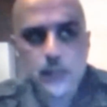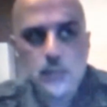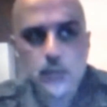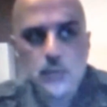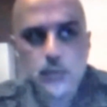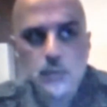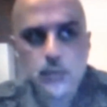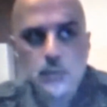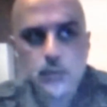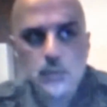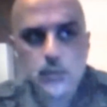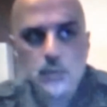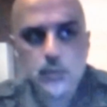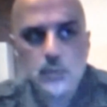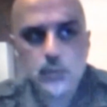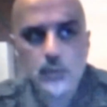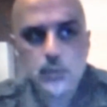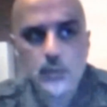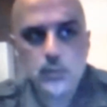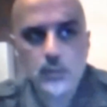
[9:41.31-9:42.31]
to,
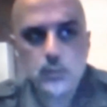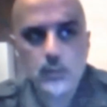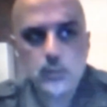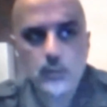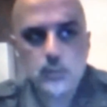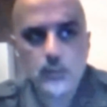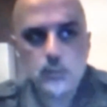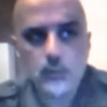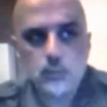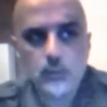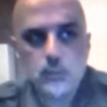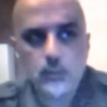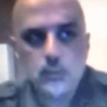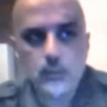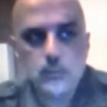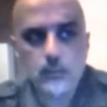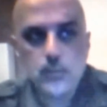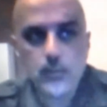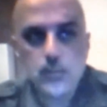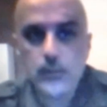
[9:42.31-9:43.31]

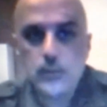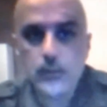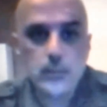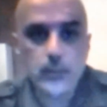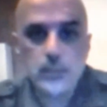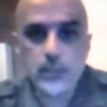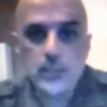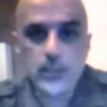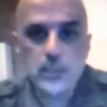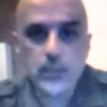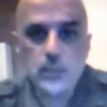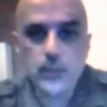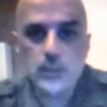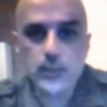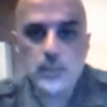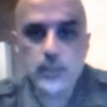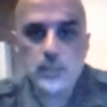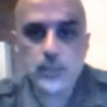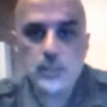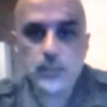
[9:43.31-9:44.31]
the mothers should be sharing it with
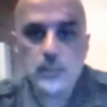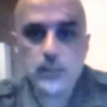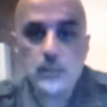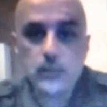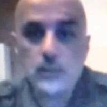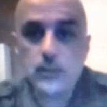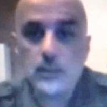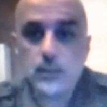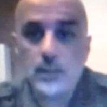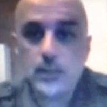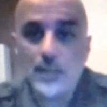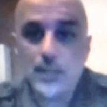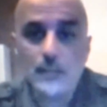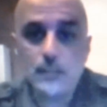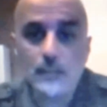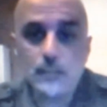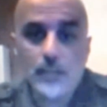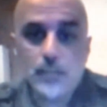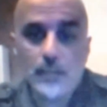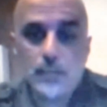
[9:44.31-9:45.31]
their children to,
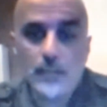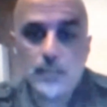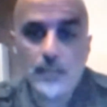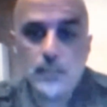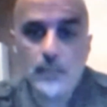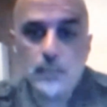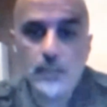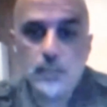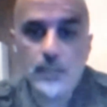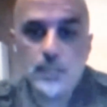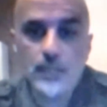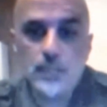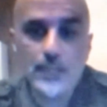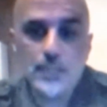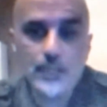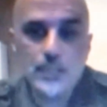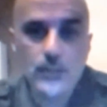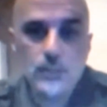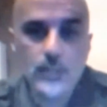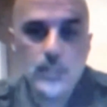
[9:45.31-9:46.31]
again, build up the immunity
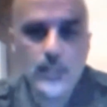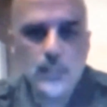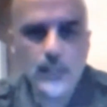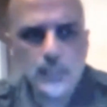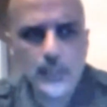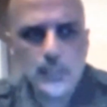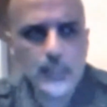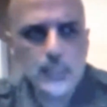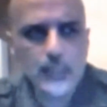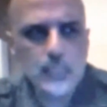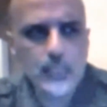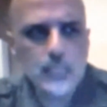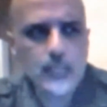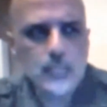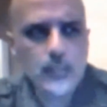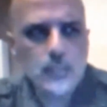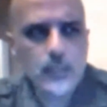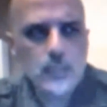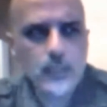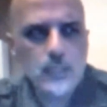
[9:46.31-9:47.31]
that's so needed,
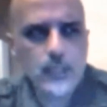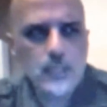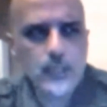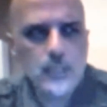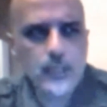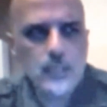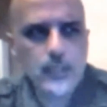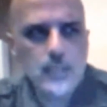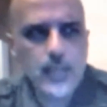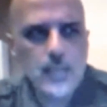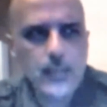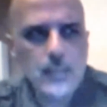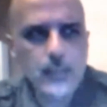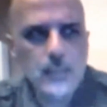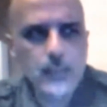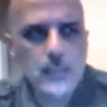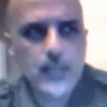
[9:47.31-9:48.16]
so that this doesn't happen.